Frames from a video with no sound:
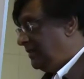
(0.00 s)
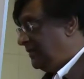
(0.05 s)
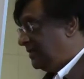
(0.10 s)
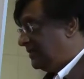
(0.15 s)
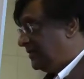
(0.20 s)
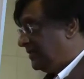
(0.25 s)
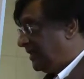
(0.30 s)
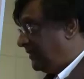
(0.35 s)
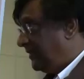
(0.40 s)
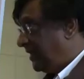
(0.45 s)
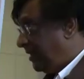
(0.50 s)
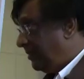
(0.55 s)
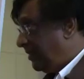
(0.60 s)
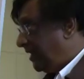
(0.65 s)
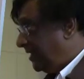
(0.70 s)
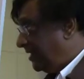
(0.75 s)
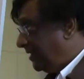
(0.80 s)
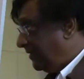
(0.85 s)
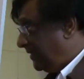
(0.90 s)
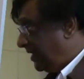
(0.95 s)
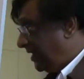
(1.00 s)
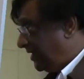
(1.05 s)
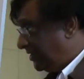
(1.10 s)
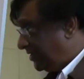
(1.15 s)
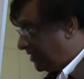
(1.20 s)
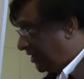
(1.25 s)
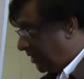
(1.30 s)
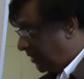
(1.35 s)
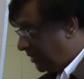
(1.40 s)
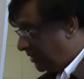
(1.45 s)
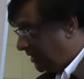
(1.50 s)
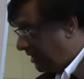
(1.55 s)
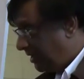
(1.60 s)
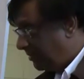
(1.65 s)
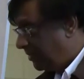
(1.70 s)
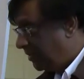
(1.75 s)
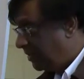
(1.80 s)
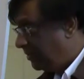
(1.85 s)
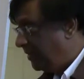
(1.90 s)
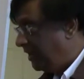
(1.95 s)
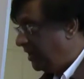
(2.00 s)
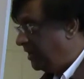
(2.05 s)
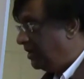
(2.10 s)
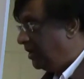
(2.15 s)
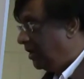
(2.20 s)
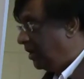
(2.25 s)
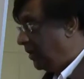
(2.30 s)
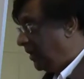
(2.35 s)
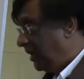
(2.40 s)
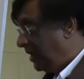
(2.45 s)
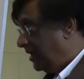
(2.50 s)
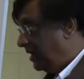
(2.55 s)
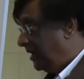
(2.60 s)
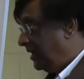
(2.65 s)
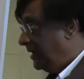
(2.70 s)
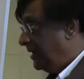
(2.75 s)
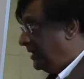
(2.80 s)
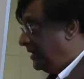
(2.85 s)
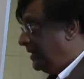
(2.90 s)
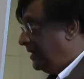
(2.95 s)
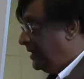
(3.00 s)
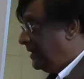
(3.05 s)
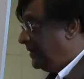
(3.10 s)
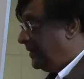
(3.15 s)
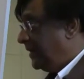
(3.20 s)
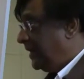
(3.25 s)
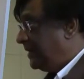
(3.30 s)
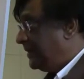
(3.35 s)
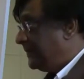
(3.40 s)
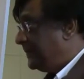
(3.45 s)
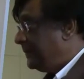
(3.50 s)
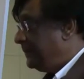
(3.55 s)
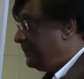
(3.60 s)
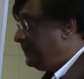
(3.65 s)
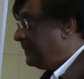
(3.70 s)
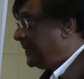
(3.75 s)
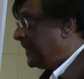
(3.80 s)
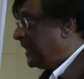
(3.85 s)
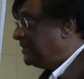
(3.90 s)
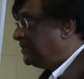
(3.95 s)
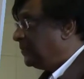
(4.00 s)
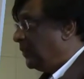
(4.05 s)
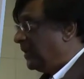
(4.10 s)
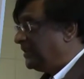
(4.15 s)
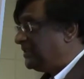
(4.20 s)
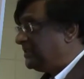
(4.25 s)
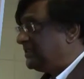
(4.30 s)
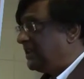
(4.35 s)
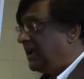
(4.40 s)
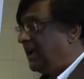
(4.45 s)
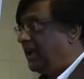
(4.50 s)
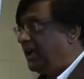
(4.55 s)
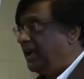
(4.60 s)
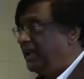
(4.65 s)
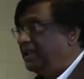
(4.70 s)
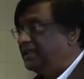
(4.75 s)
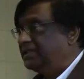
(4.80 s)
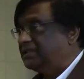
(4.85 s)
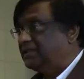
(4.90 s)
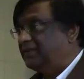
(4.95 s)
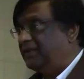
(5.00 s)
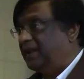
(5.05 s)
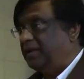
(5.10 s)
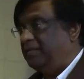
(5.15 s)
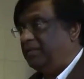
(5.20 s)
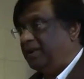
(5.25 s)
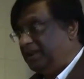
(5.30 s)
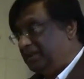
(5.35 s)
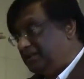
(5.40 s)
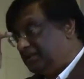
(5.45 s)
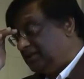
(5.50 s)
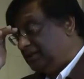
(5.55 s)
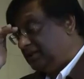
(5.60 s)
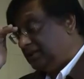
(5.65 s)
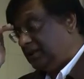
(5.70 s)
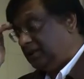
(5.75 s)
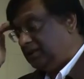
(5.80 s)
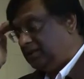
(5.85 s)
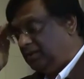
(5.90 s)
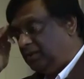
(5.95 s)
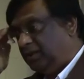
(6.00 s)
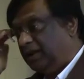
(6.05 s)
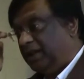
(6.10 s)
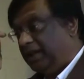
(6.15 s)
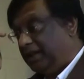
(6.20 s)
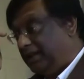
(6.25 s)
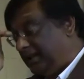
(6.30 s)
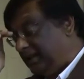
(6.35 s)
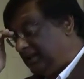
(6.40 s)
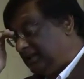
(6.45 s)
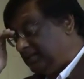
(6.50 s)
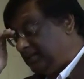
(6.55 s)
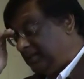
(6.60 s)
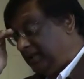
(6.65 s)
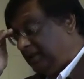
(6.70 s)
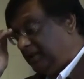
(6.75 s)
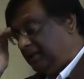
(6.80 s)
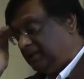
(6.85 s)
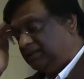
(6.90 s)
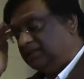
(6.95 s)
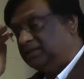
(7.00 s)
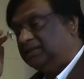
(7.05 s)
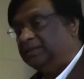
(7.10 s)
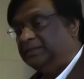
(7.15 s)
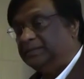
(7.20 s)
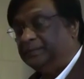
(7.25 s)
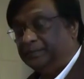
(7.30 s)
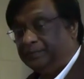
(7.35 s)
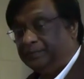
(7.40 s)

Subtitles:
If it's vibrating very slow, the number will be lower. Right? So what's the highest vibration that you and I can experience?